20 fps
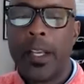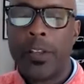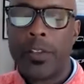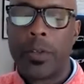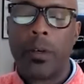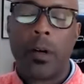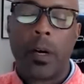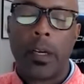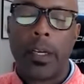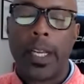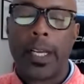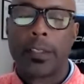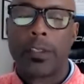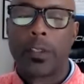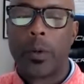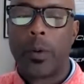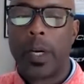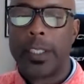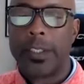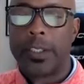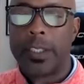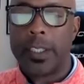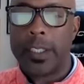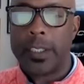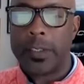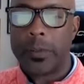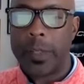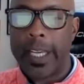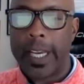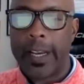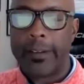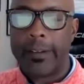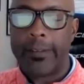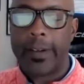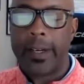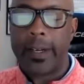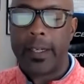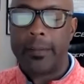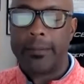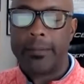So our next question is we have
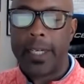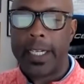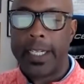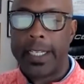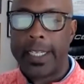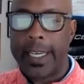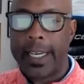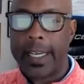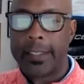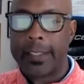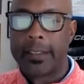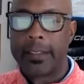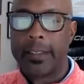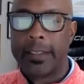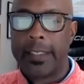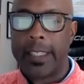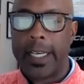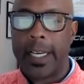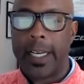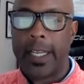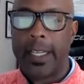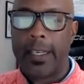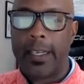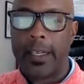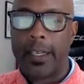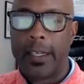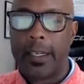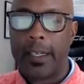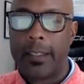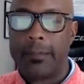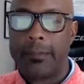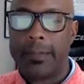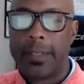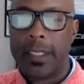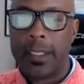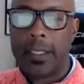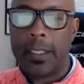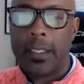um, a guest that um,